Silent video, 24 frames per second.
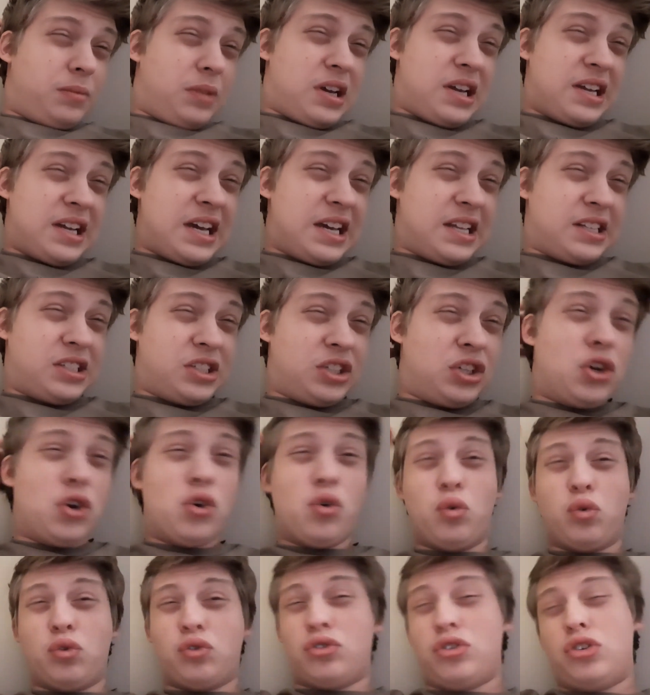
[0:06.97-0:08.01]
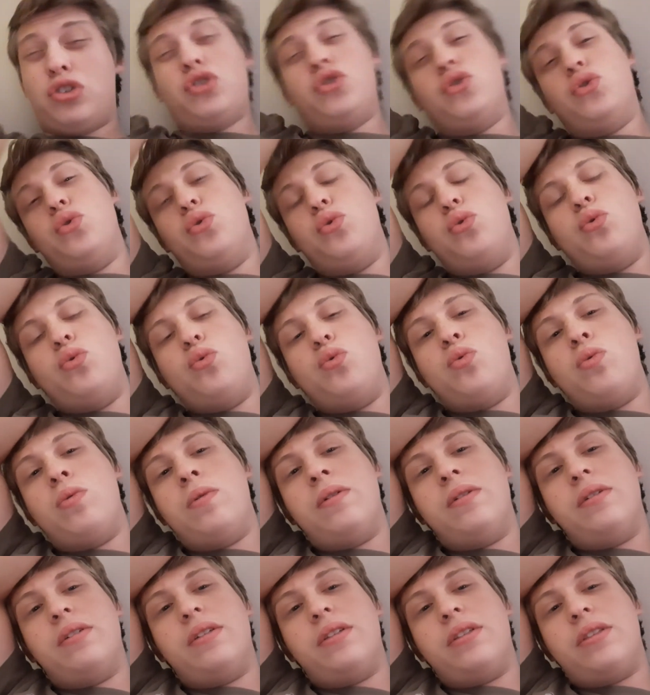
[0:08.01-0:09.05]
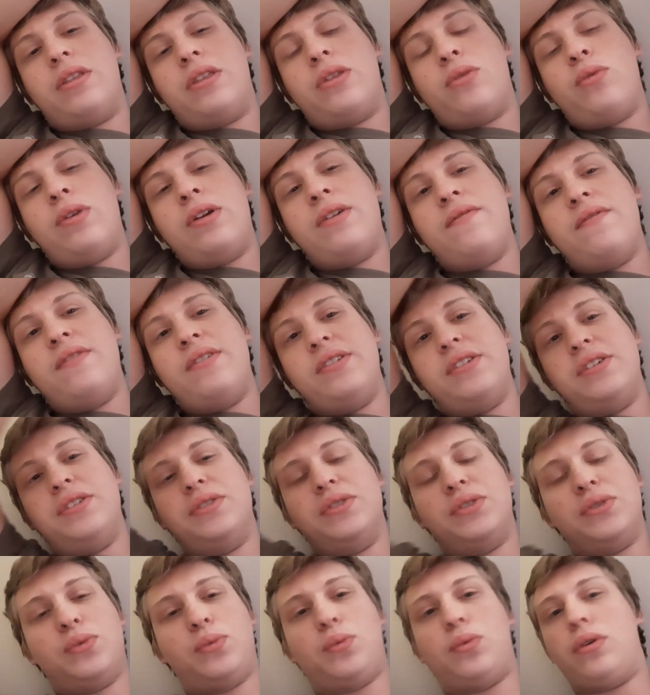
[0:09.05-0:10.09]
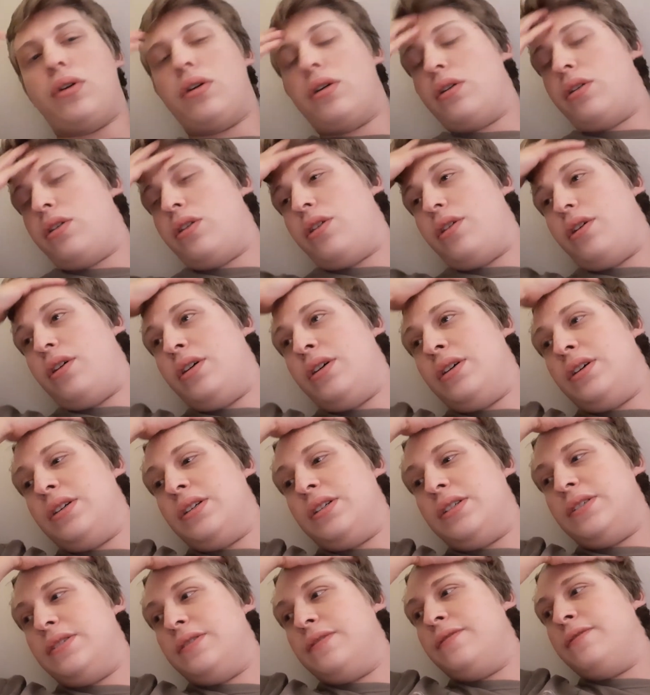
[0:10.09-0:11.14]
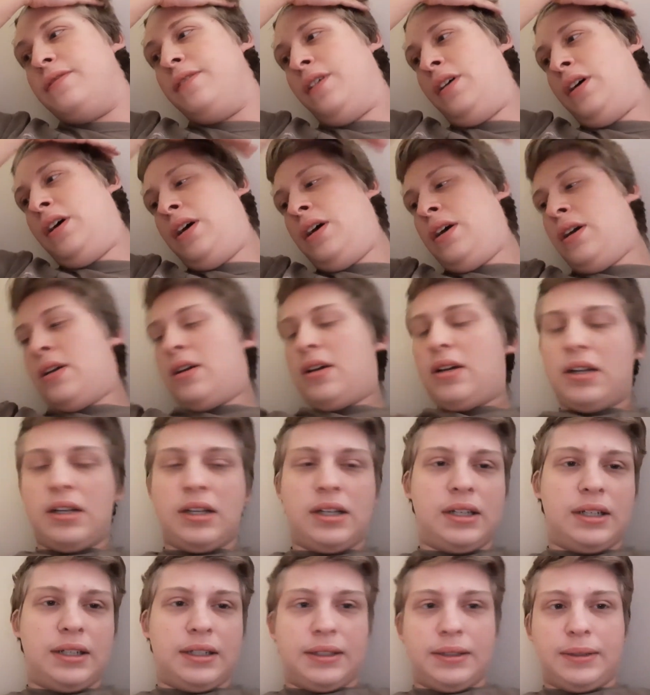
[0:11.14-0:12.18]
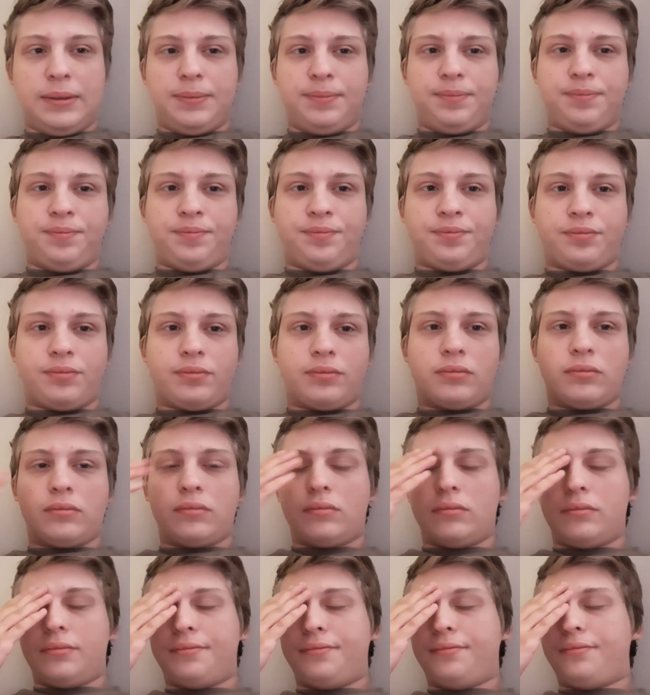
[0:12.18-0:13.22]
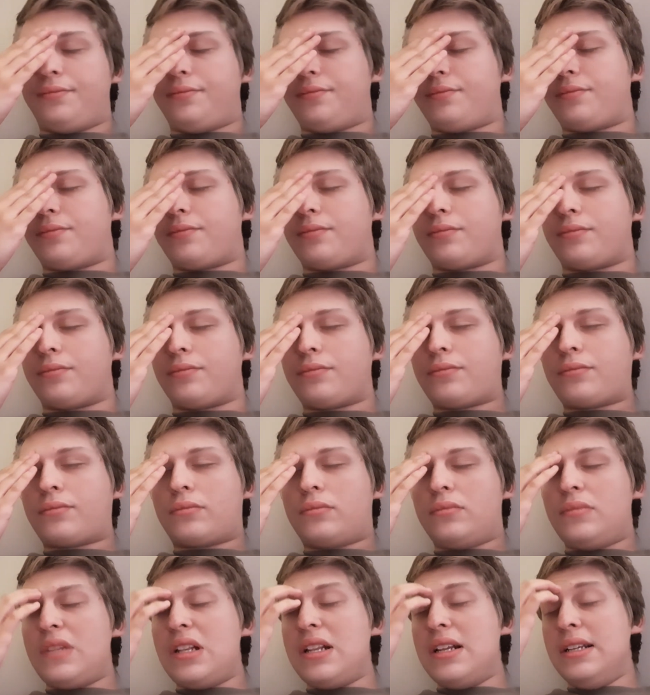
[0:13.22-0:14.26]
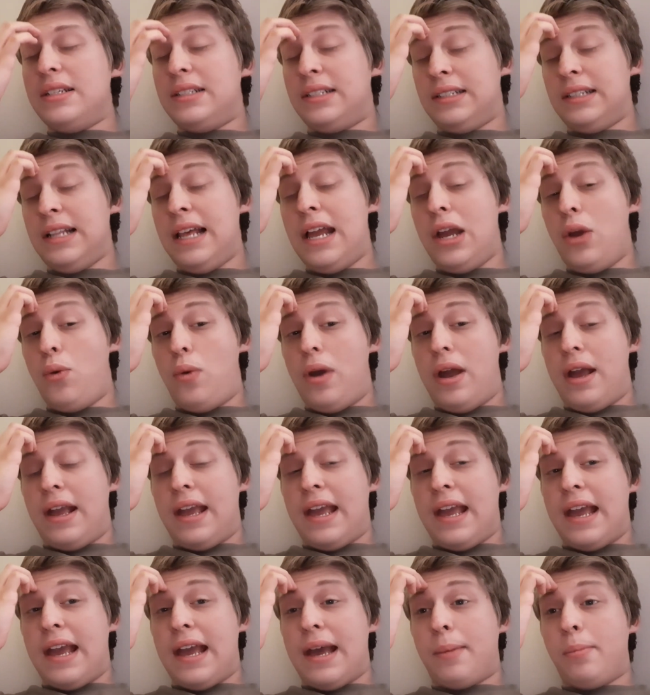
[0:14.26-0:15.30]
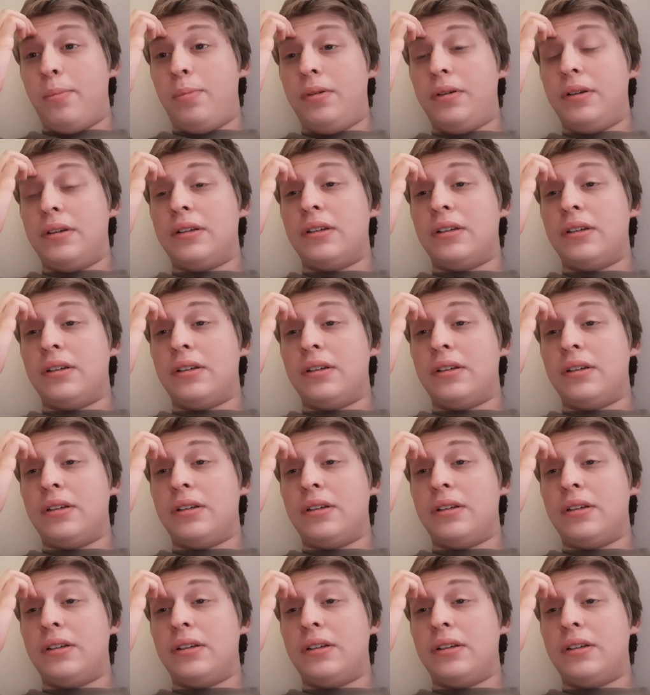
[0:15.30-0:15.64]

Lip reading: I got to go do three videos worth of slayaway camp,